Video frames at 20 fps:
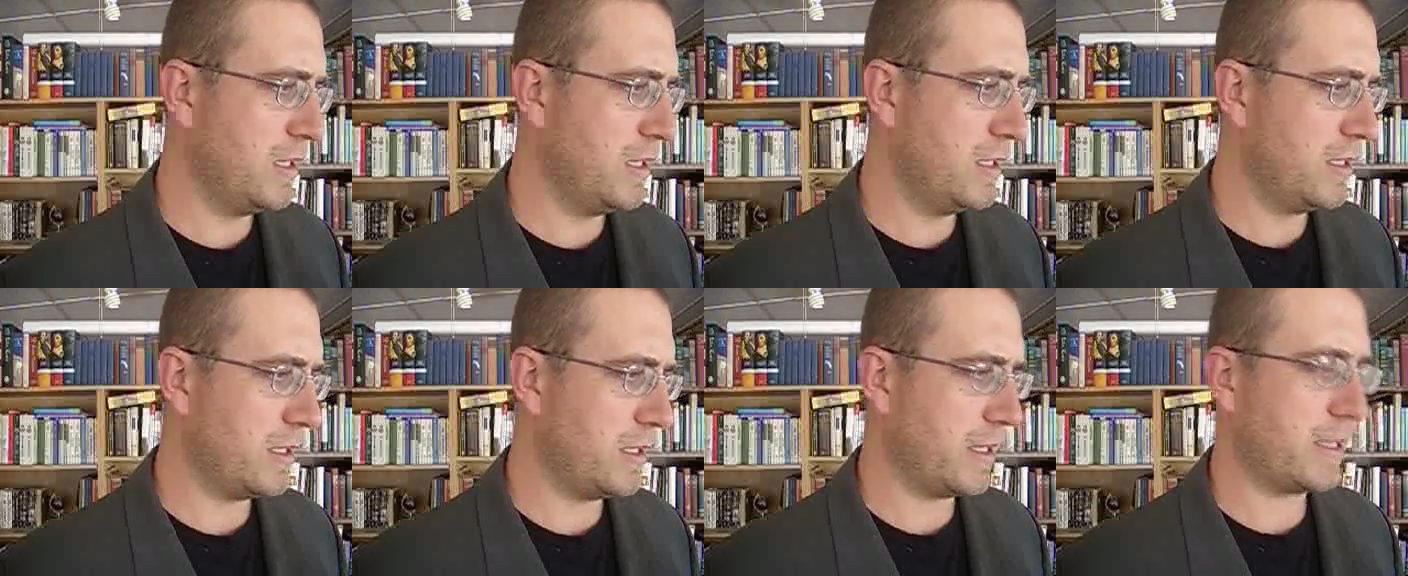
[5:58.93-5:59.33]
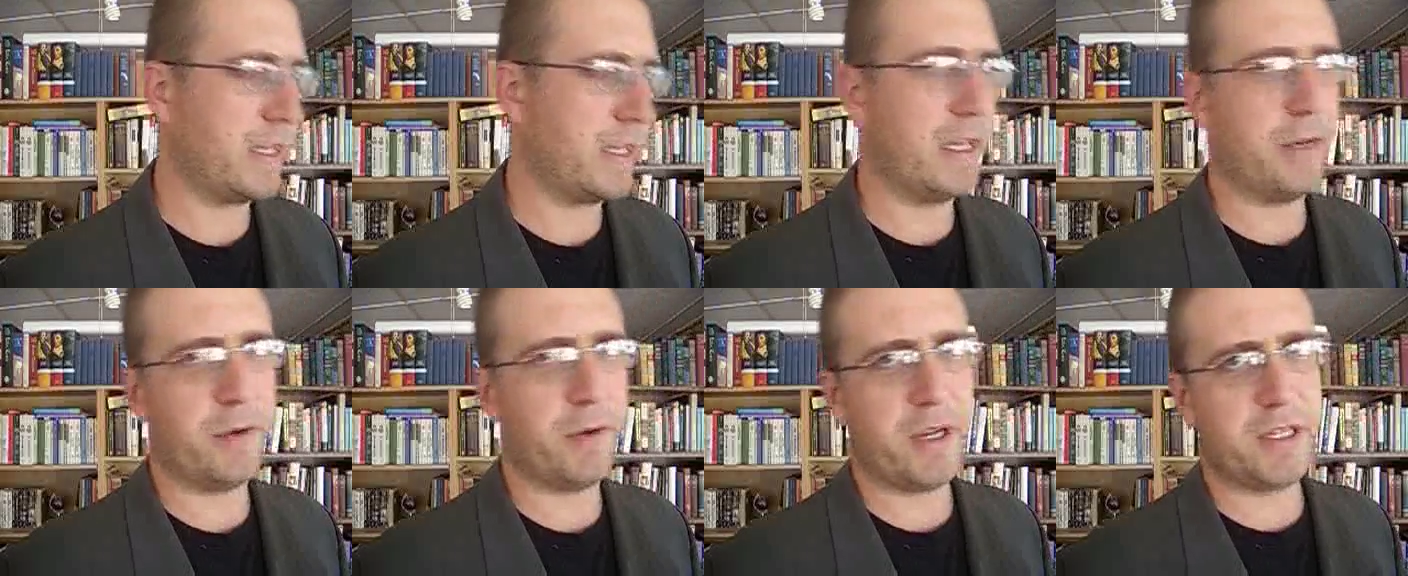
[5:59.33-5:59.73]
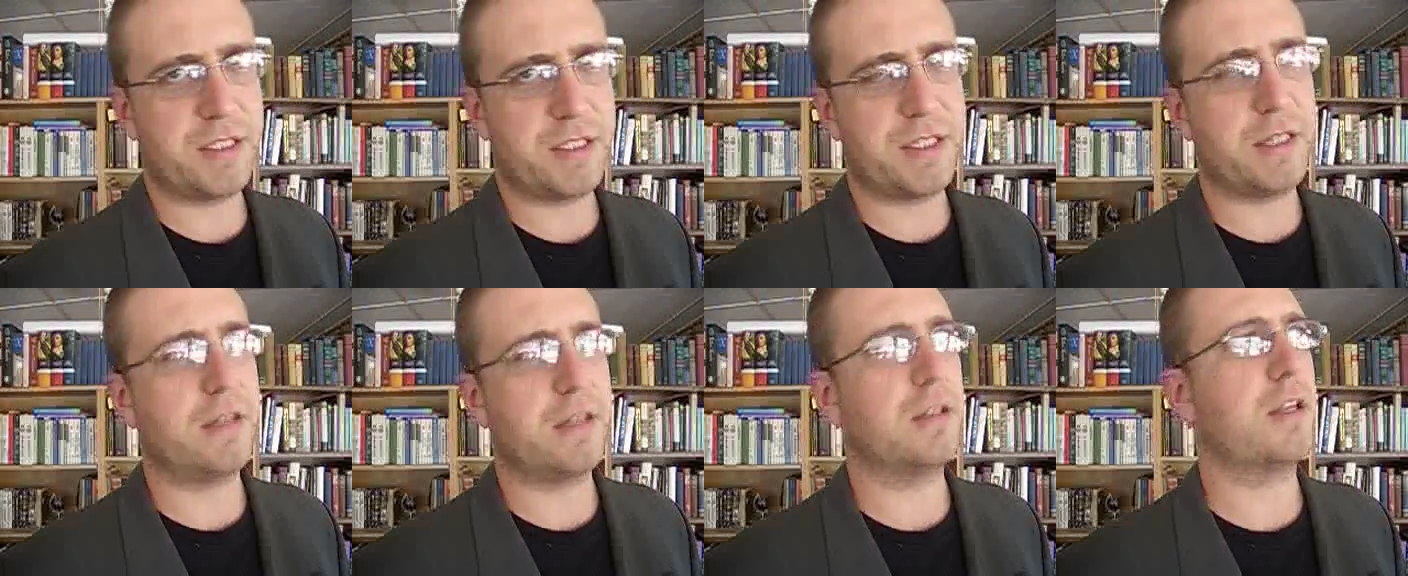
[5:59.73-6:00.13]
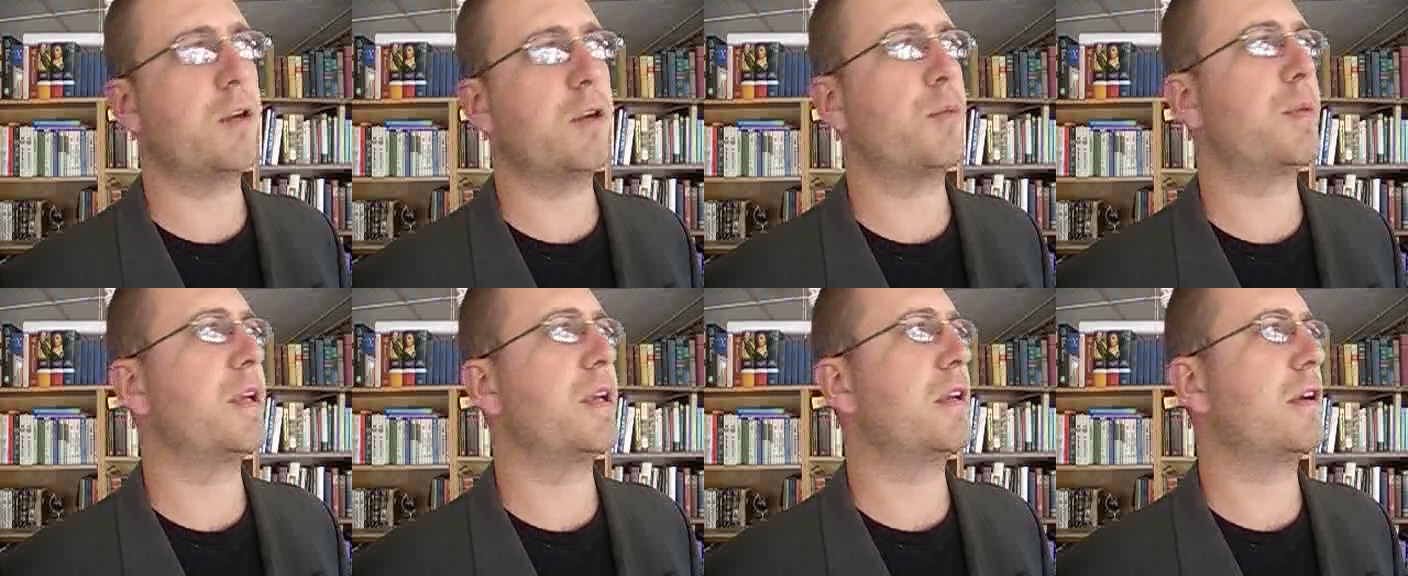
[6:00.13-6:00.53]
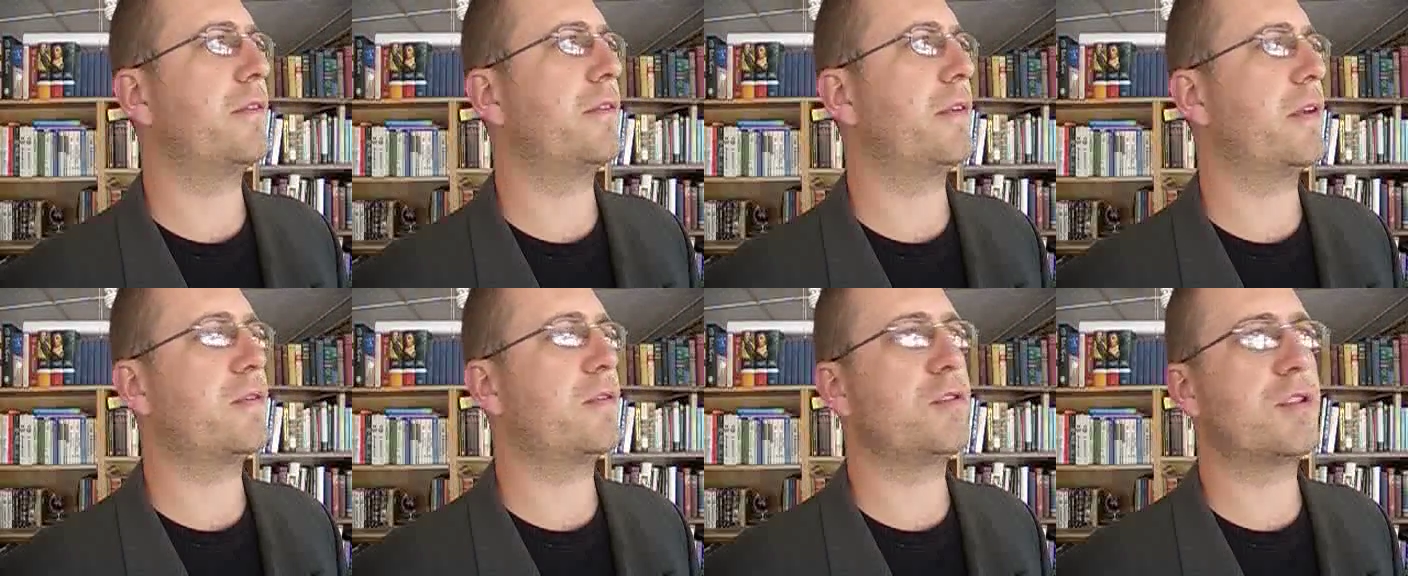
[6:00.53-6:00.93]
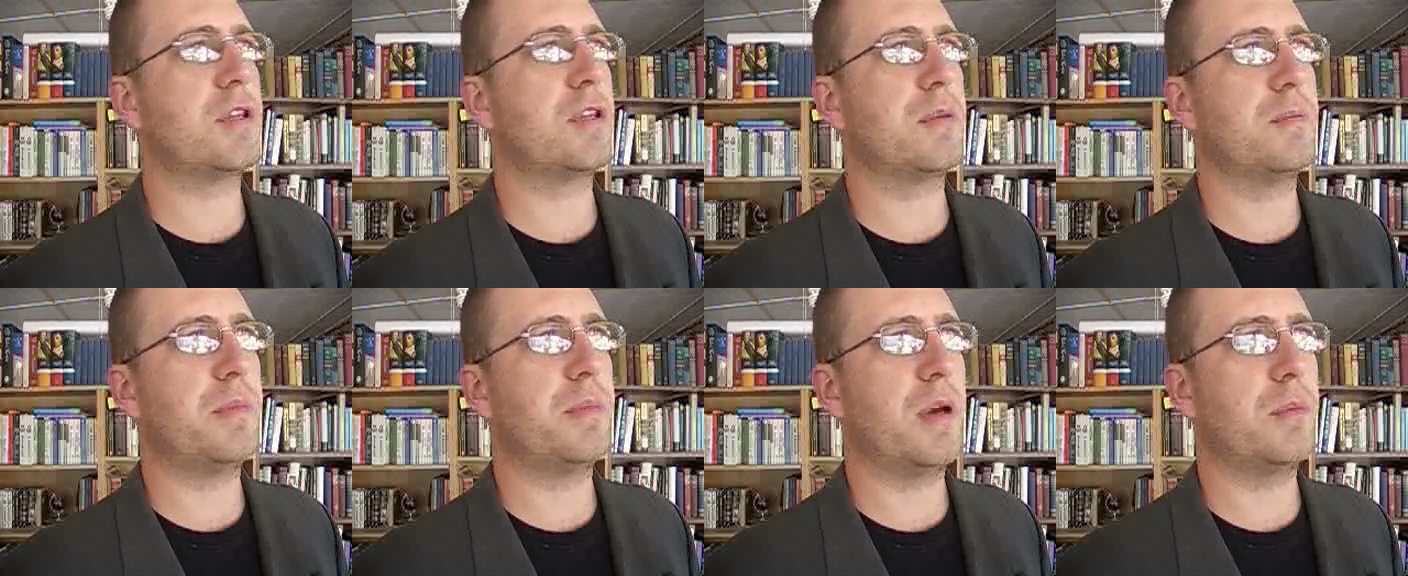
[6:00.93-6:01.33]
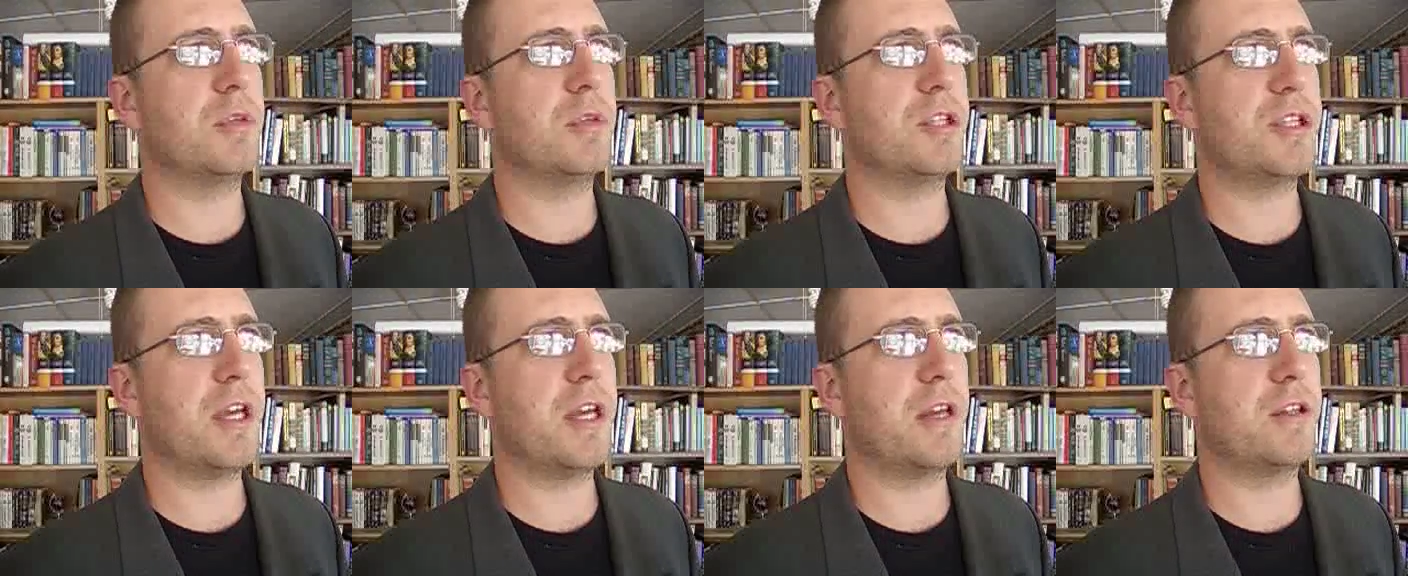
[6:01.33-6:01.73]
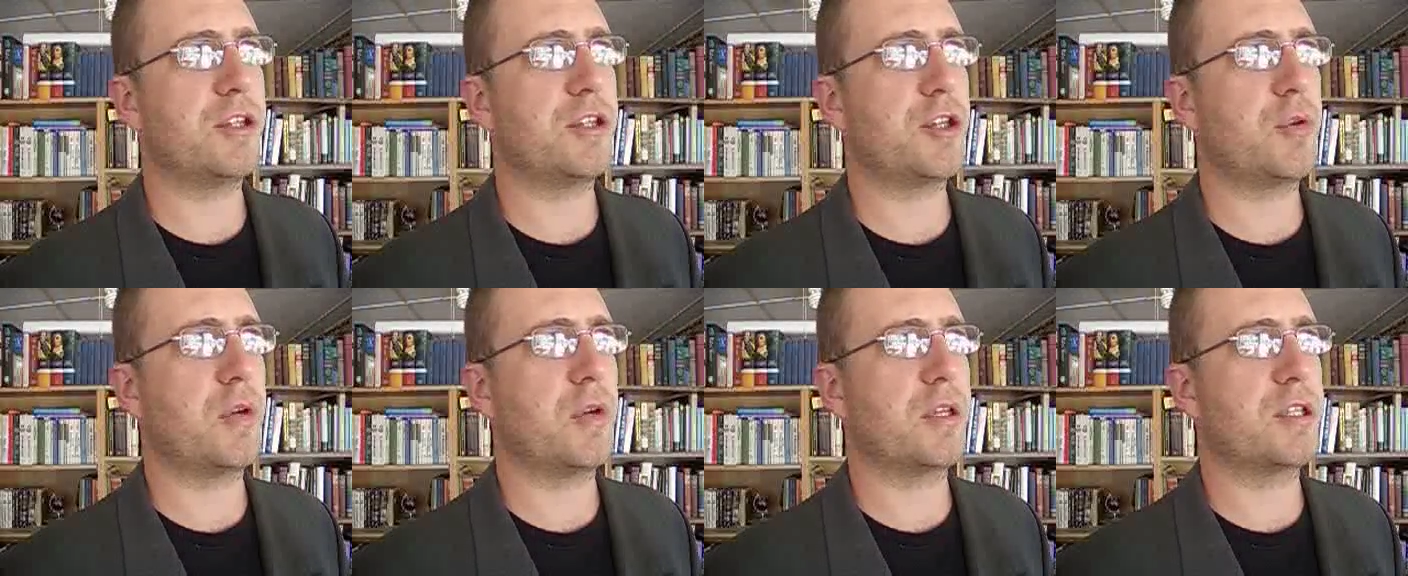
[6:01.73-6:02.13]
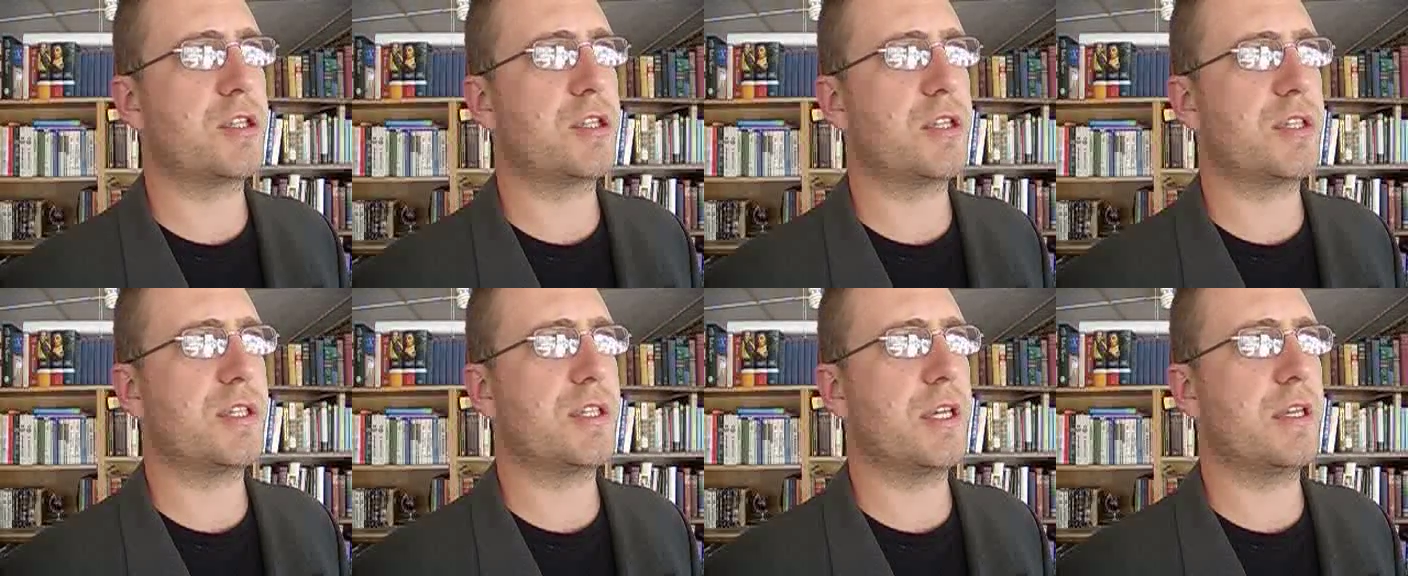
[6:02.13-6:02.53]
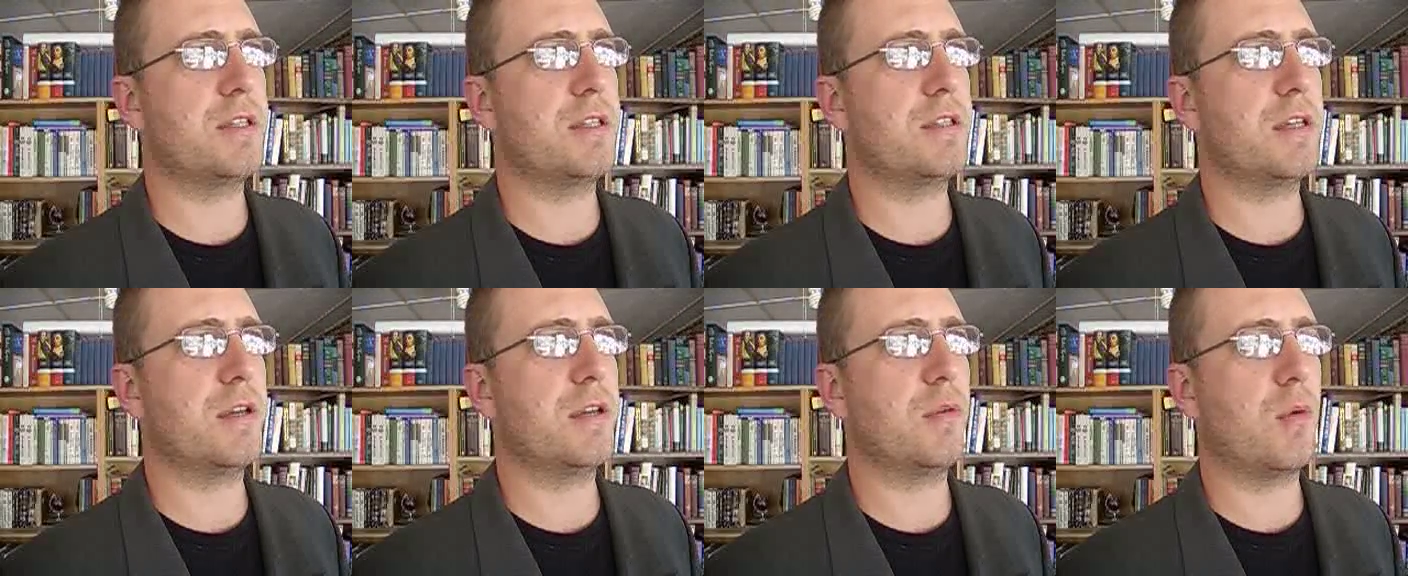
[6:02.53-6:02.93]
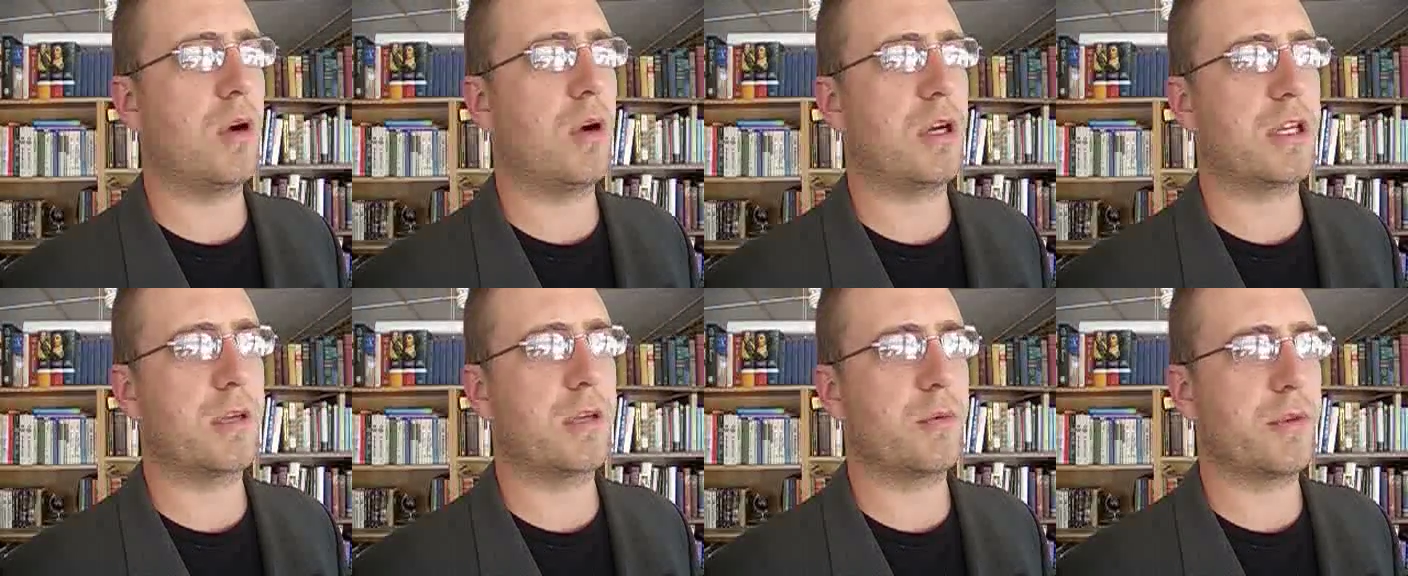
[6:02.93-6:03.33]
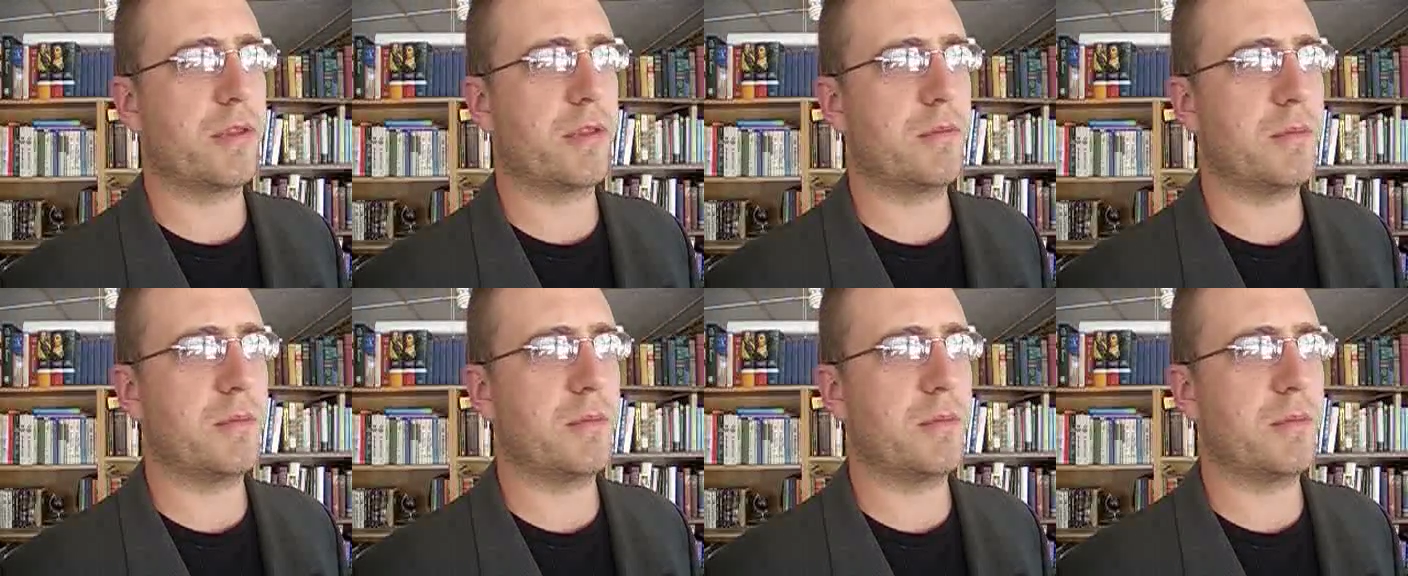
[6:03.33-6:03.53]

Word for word: Like Ayn Rand said to Leonard Peikoff after she had published Atlas Shrugged, she said, uh, walking with him